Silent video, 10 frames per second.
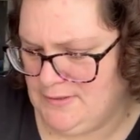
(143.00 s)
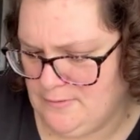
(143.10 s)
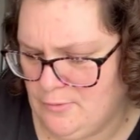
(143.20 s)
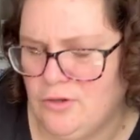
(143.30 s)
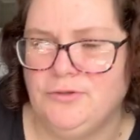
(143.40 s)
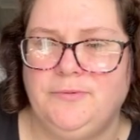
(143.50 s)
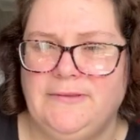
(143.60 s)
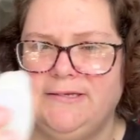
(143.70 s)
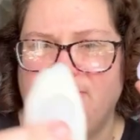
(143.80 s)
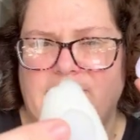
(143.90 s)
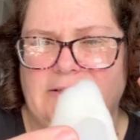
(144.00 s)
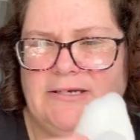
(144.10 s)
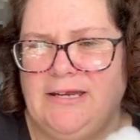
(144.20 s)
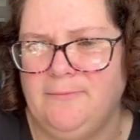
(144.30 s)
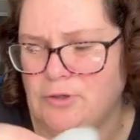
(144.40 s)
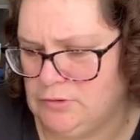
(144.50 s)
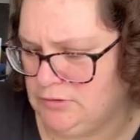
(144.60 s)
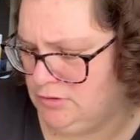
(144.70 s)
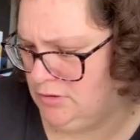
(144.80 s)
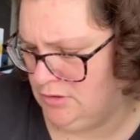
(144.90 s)
the mold with the divot anymore.
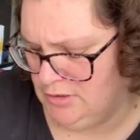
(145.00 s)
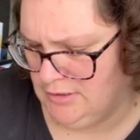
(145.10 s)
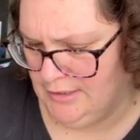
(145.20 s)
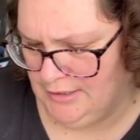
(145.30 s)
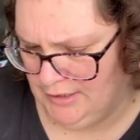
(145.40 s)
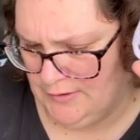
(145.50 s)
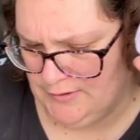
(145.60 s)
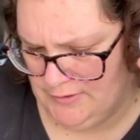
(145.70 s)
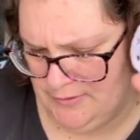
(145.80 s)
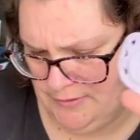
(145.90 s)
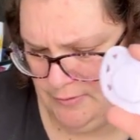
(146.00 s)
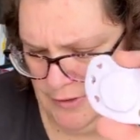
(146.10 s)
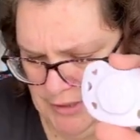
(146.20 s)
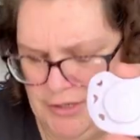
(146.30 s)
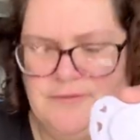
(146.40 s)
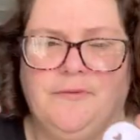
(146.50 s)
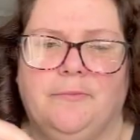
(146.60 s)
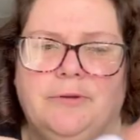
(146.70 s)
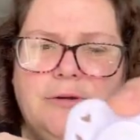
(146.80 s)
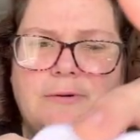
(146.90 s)
I'm going to use the one I used for the
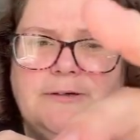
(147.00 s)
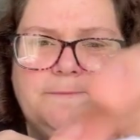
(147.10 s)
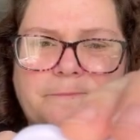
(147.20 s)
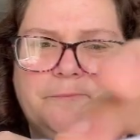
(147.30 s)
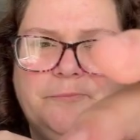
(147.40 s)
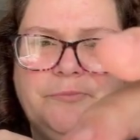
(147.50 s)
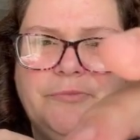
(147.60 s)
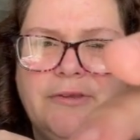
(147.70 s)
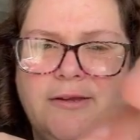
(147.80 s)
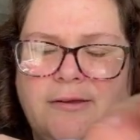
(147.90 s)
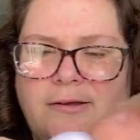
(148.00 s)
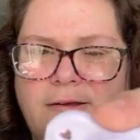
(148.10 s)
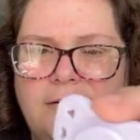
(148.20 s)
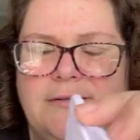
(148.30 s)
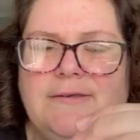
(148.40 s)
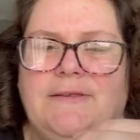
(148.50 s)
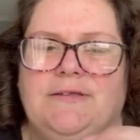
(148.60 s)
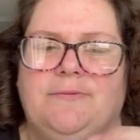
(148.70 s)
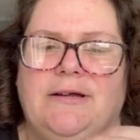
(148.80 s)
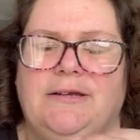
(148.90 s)
blue one. So
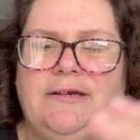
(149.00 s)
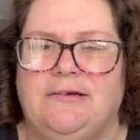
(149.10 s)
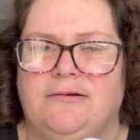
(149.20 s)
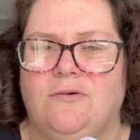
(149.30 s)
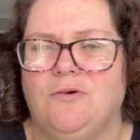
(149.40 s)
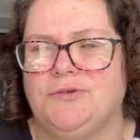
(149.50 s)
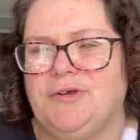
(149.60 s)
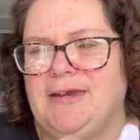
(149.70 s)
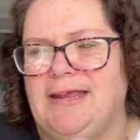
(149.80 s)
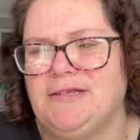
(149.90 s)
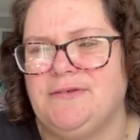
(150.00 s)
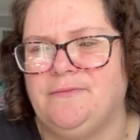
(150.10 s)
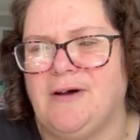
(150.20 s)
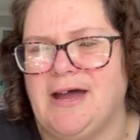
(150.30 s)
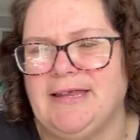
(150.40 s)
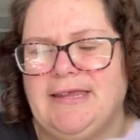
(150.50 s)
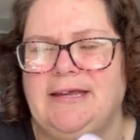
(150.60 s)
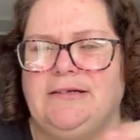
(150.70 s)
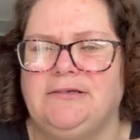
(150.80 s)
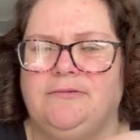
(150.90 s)
this one also needs
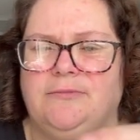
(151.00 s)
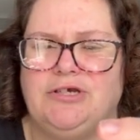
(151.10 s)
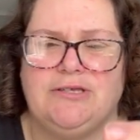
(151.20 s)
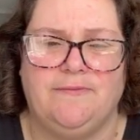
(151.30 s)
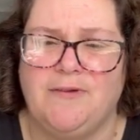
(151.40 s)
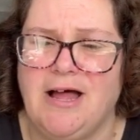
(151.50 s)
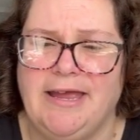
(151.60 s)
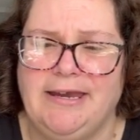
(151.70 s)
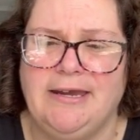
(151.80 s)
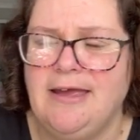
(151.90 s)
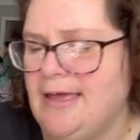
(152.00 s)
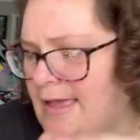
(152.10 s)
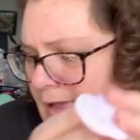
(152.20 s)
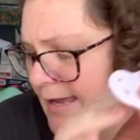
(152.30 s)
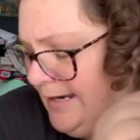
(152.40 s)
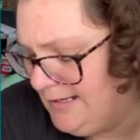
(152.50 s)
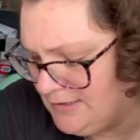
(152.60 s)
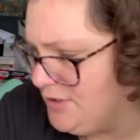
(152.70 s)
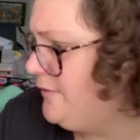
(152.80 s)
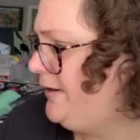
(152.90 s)
filing, which is fine, and
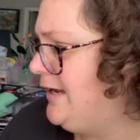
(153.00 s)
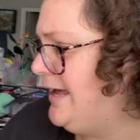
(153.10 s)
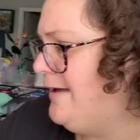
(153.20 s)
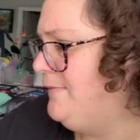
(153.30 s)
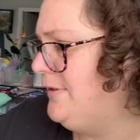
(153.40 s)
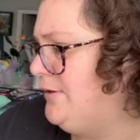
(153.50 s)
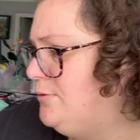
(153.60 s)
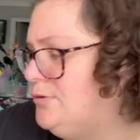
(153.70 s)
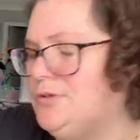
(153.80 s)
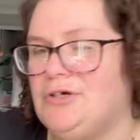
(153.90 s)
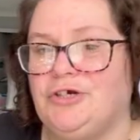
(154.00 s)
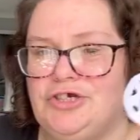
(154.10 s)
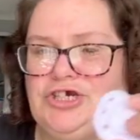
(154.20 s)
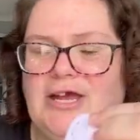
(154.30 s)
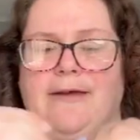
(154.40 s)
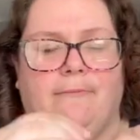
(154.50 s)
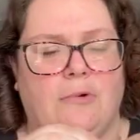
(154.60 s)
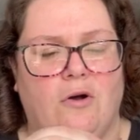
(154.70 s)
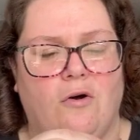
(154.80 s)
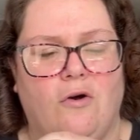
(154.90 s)
it's going to have a little
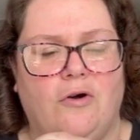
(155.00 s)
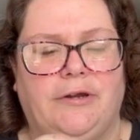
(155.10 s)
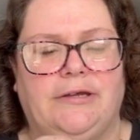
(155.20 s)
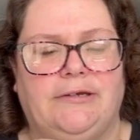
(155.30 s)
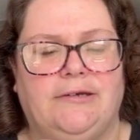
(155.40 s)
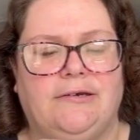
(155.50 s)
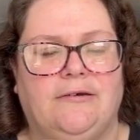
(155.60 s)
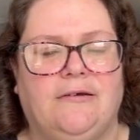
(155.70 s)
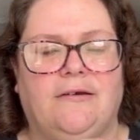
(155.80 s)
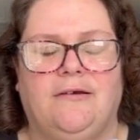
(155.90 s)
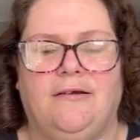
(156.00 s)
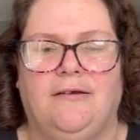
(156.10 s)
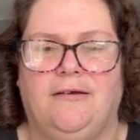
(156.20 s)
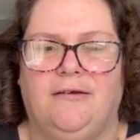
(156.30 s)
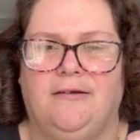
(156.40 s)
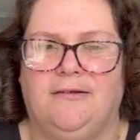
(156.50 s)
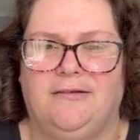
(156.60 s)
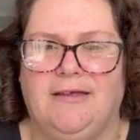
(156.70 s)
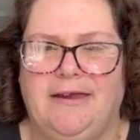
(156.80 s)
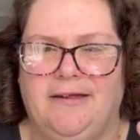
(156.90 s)
gem on it
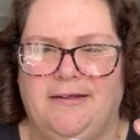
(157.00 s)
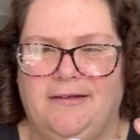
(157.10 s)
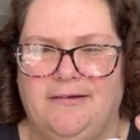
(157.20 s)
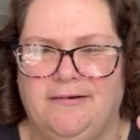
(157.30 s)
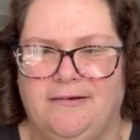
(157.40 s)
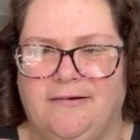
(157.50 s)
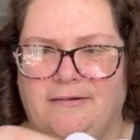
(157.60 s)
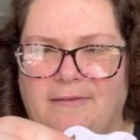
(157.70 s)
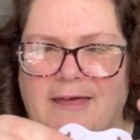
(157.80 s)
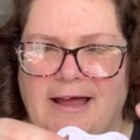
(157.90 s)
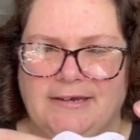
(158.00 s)
like that,